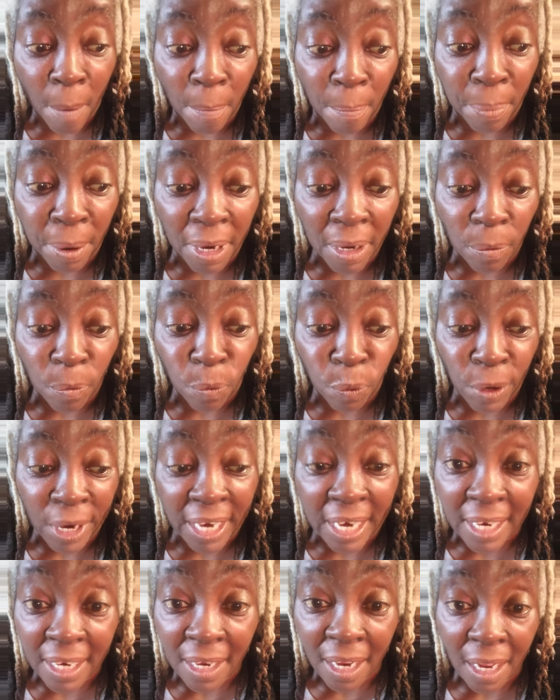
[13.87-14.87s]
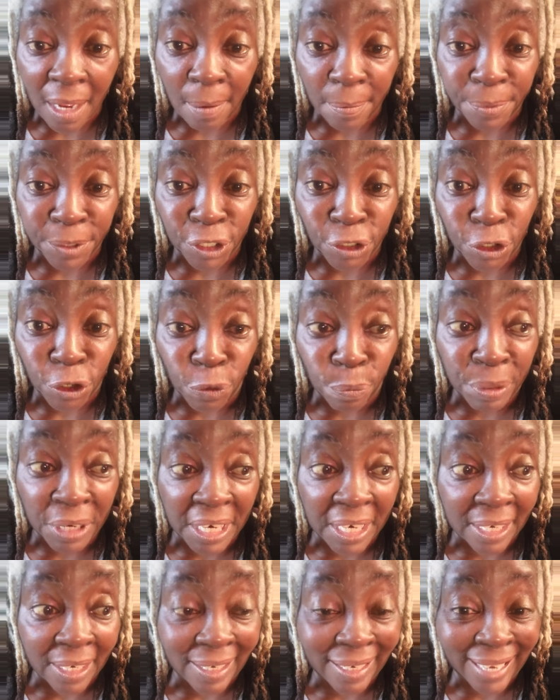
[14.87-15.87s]
But when it comes to you
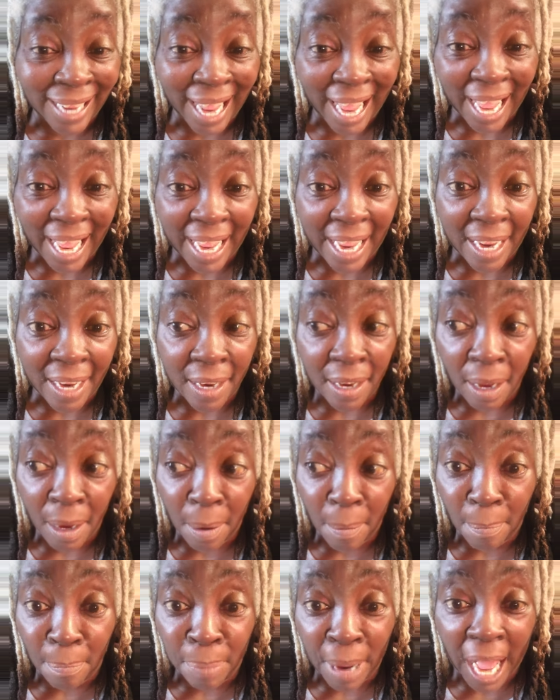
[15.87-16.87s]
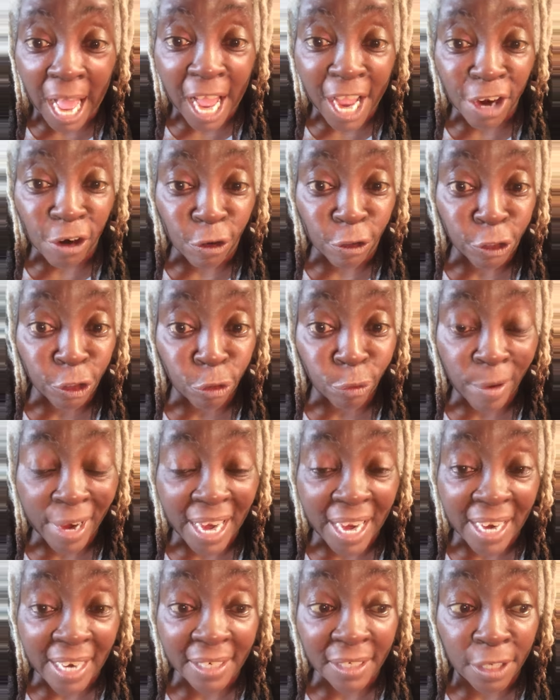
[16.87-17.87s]
being gay, bi, or
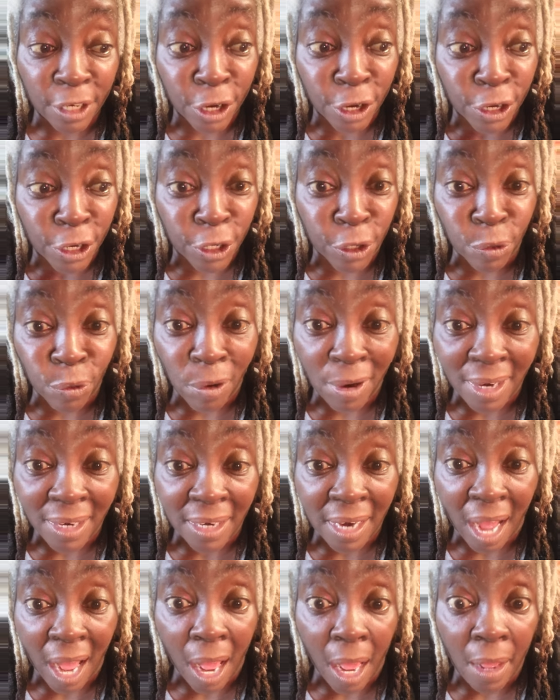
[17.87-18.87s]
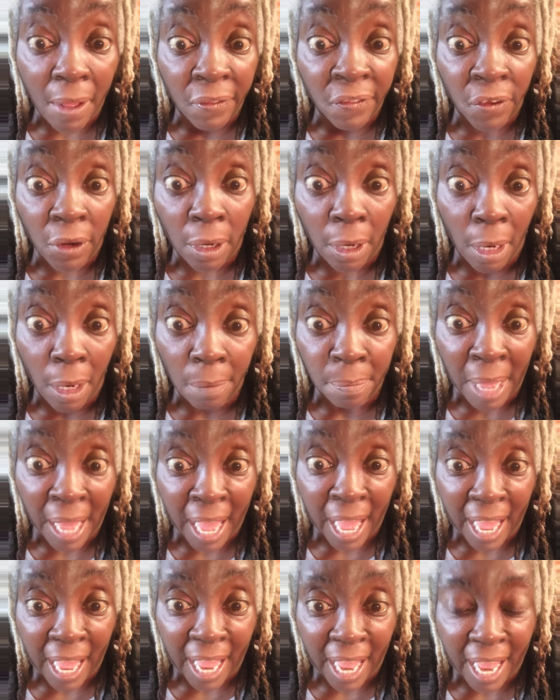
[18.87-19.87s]
trans, you are not the
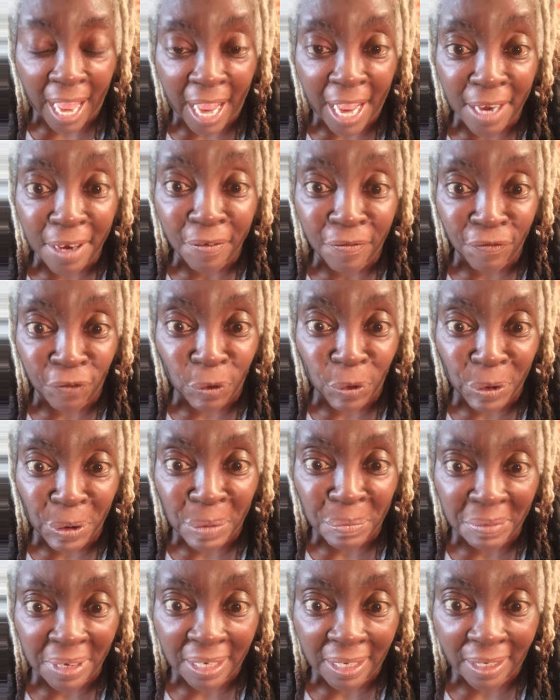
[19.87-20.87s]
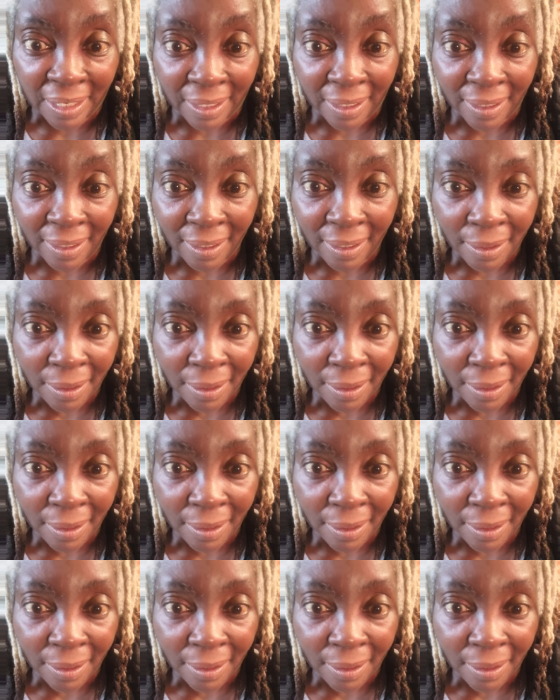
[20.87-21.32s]
man for me.